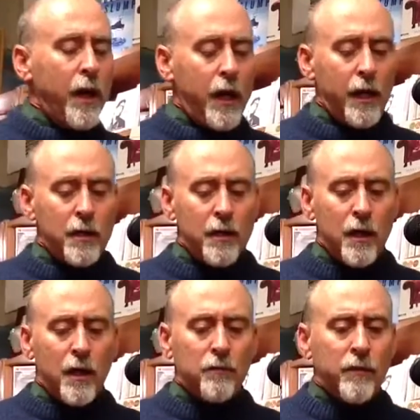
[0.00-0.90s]
And
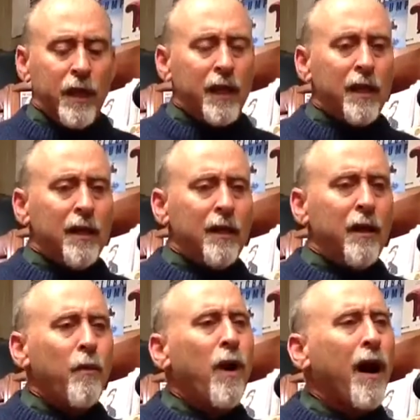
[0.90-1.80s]

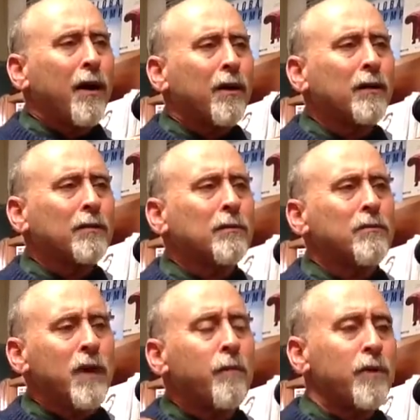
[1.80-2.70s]
our
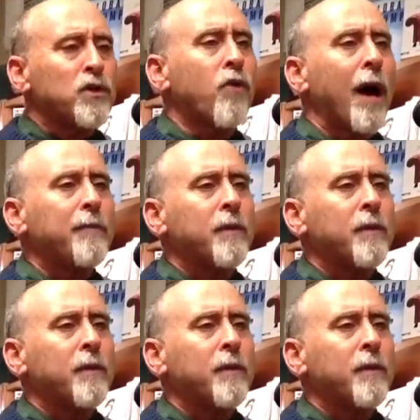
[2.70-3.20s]
numbers dropped,